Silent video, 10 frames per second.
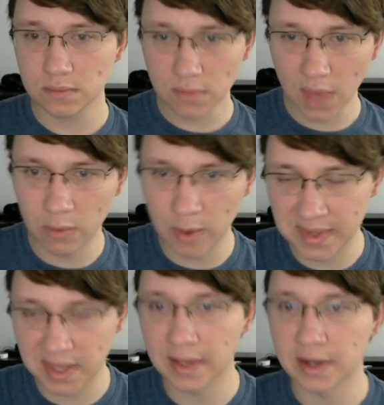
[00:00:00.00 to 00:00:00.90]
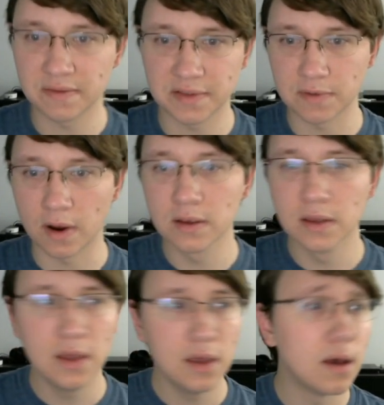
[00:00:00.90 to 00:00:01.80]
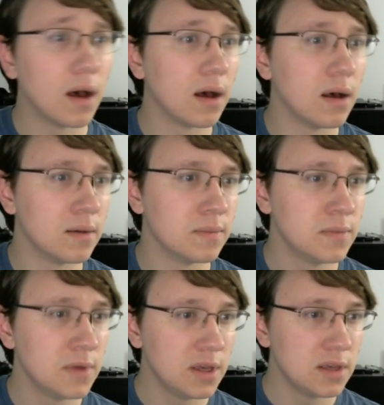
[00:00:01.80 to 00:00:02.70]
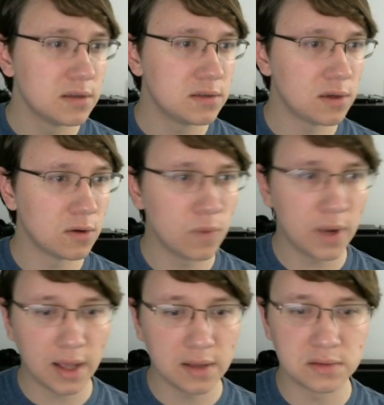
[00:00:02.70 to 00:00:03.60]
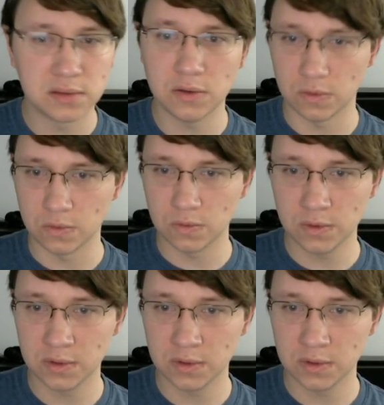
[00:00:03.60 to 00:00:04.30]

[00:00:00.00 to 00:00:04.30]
I'll worry about that later if it's wrong. So what I'll do,